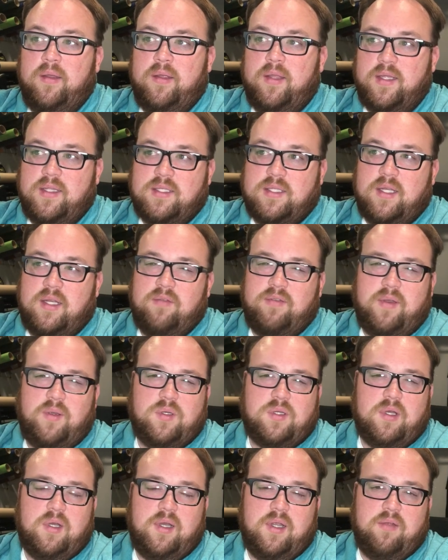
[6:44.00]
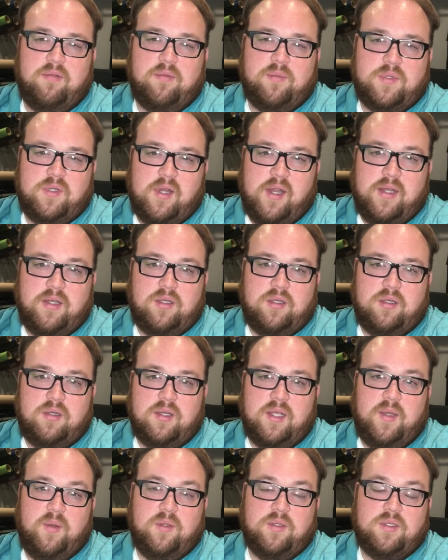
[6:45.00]
like I said, if I were starting out from scratch,
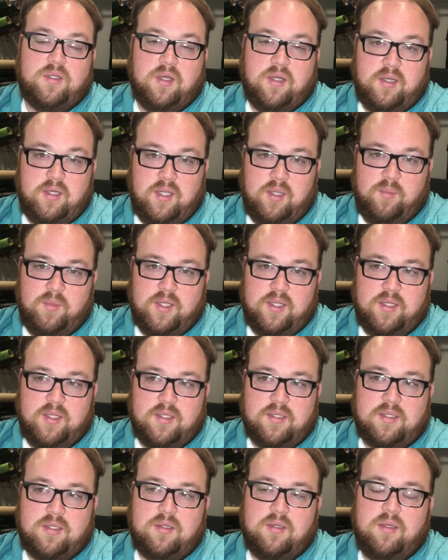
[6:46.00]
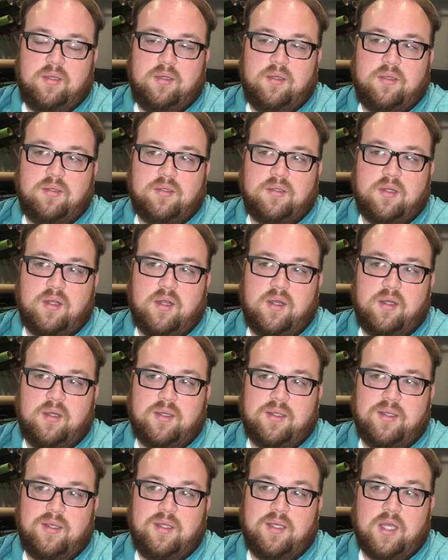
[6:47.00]
I would start an email list, start
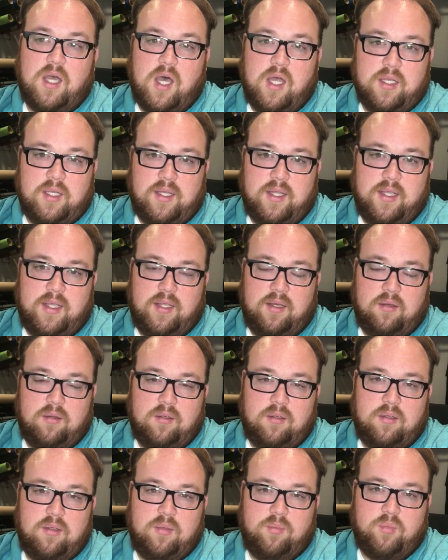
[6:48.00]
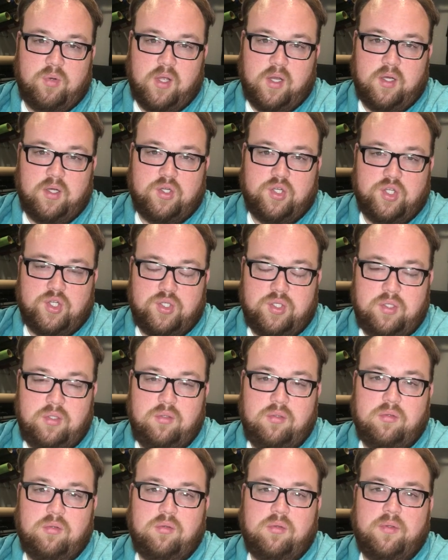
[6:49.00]
an online product or
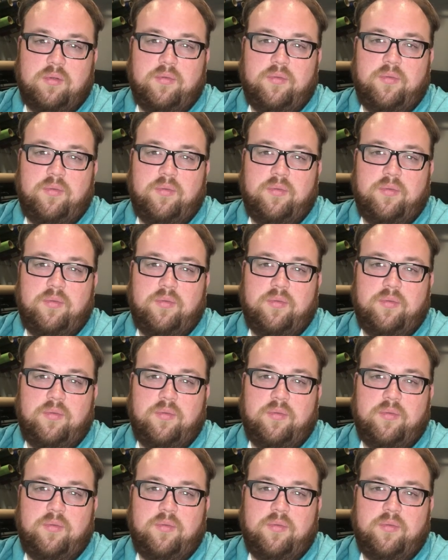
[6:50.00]
two,